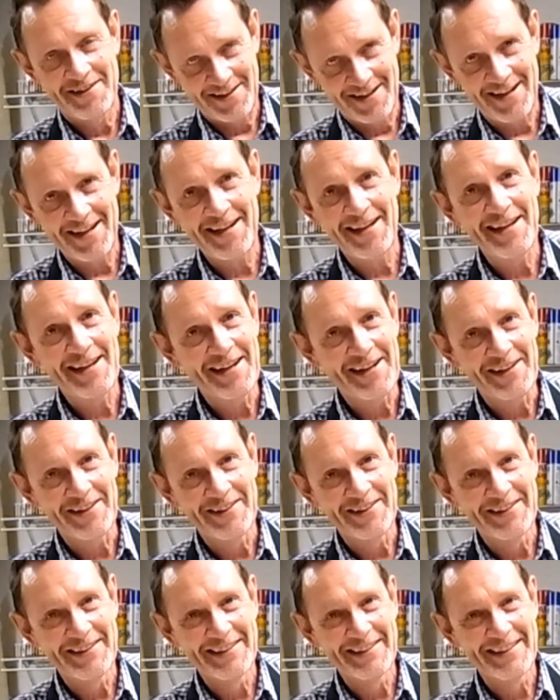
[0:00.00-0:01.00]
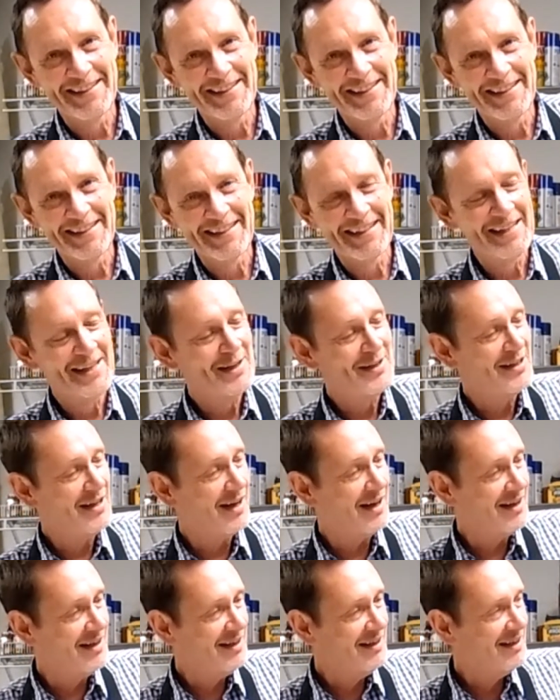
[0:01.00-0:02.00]
There you go.
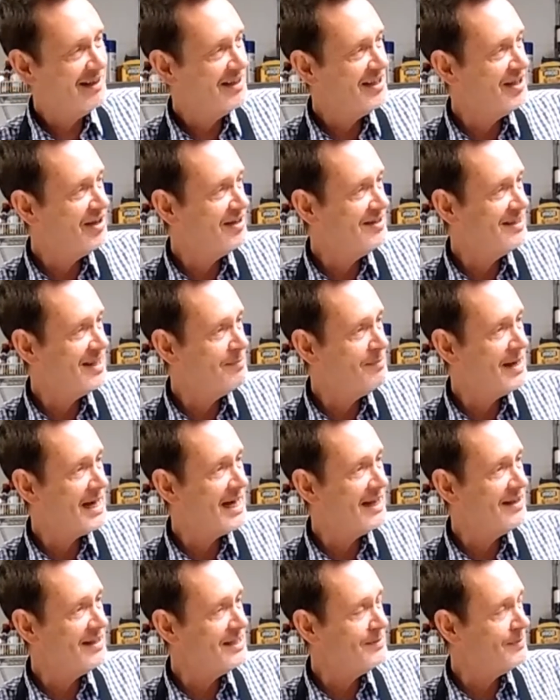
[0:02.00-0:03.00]
Donna, you gonna say bye to